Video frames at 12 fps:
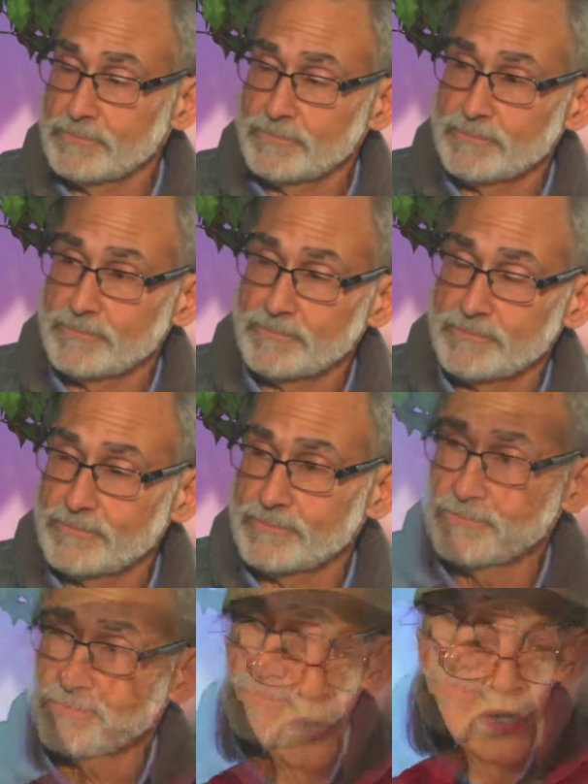And we
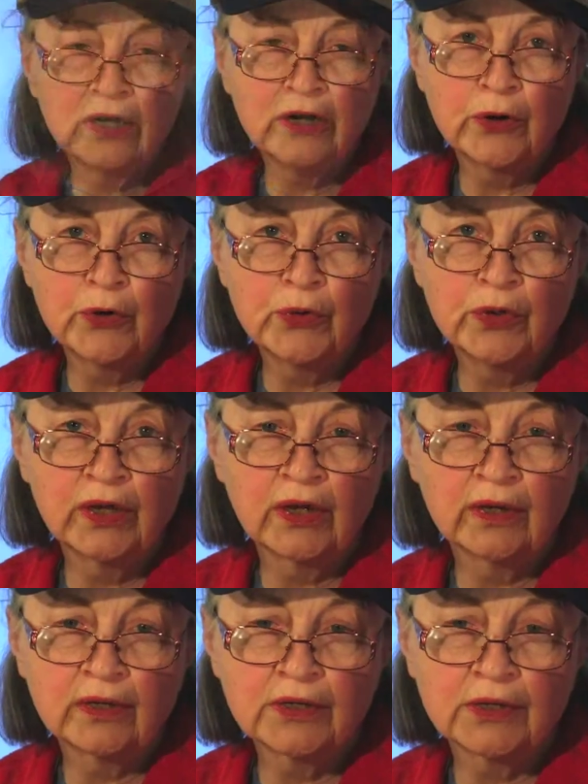already know
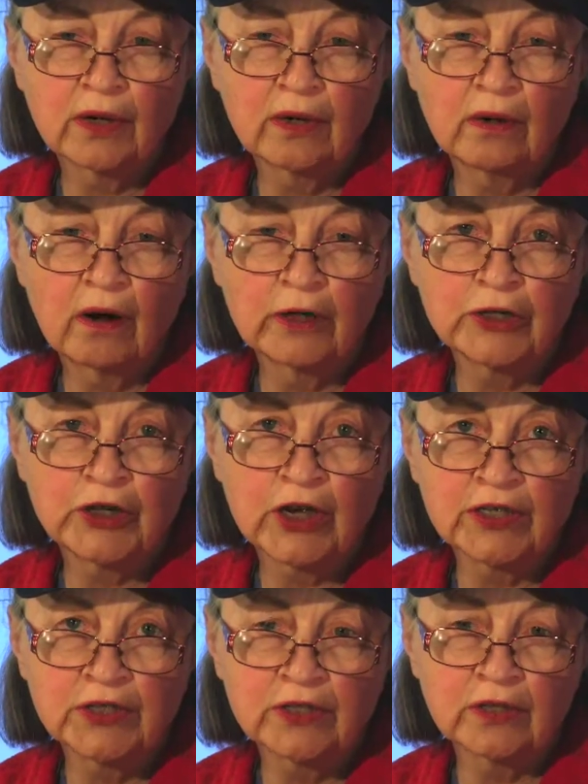that Art
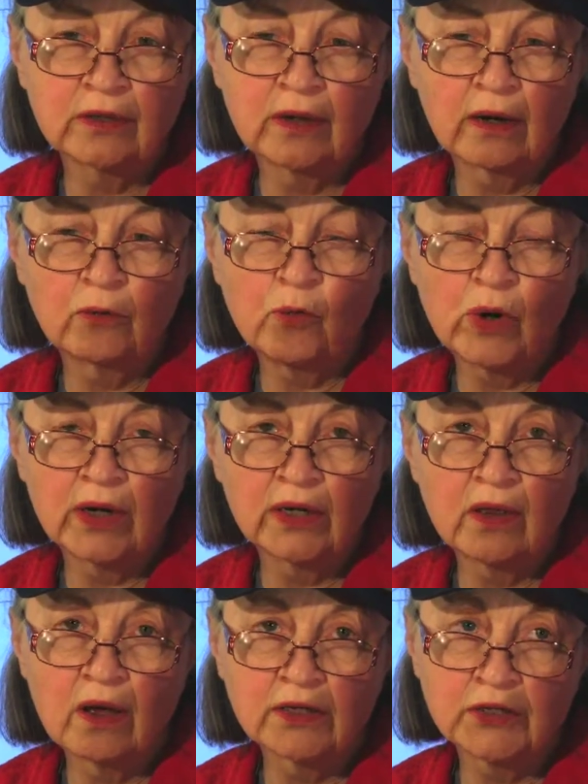Johnston won a
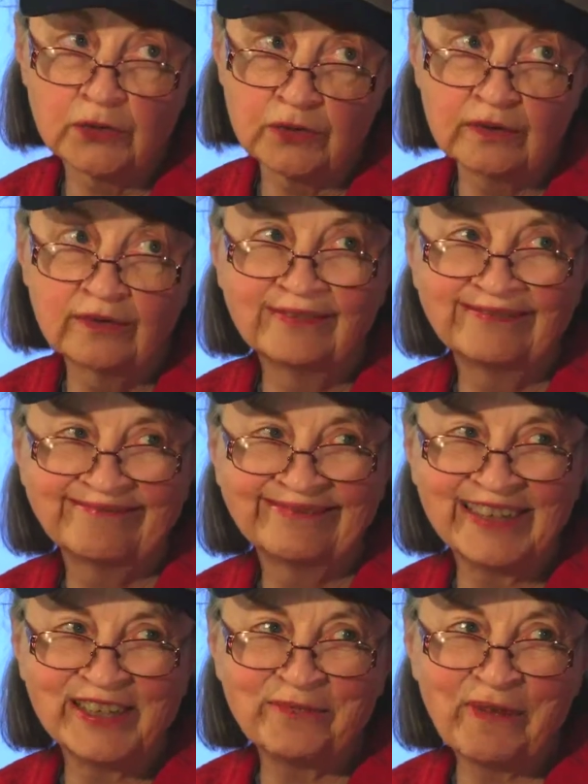lawsuit
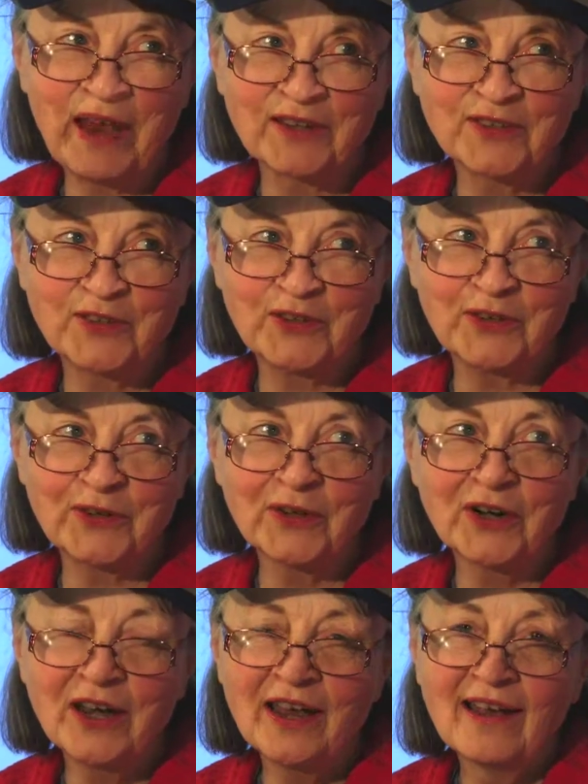this past
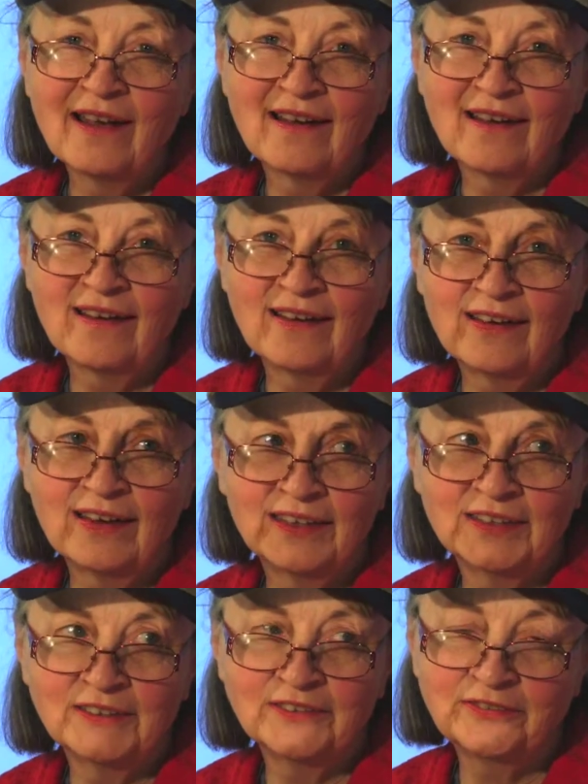year
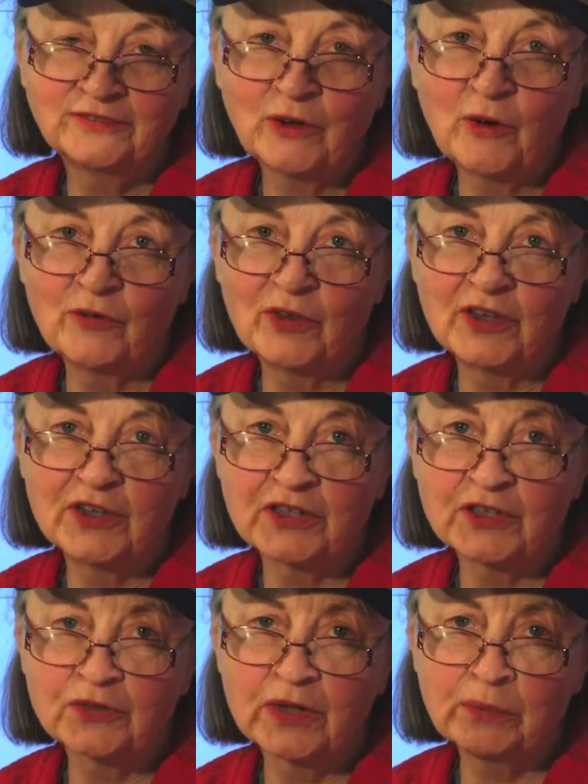over the
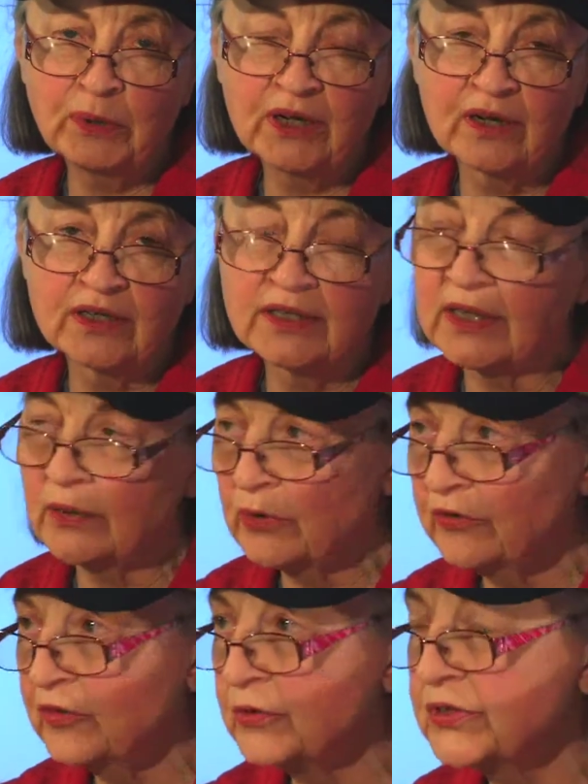district because they
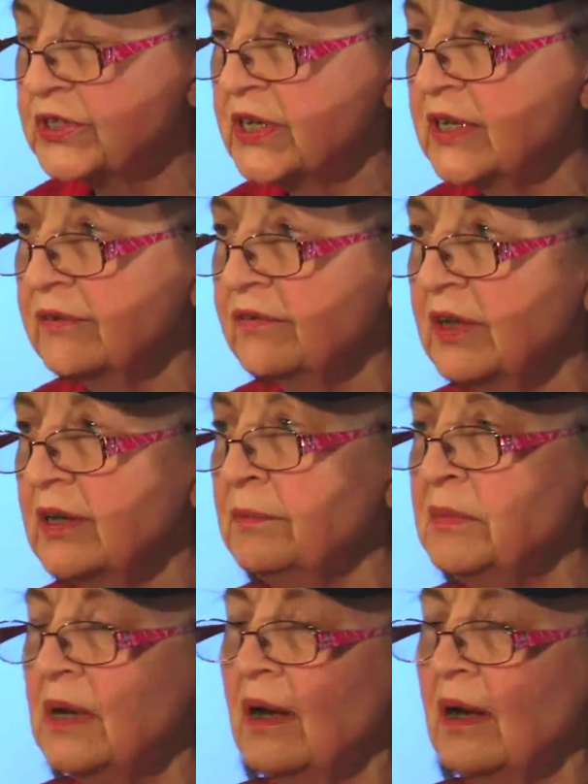refused to give him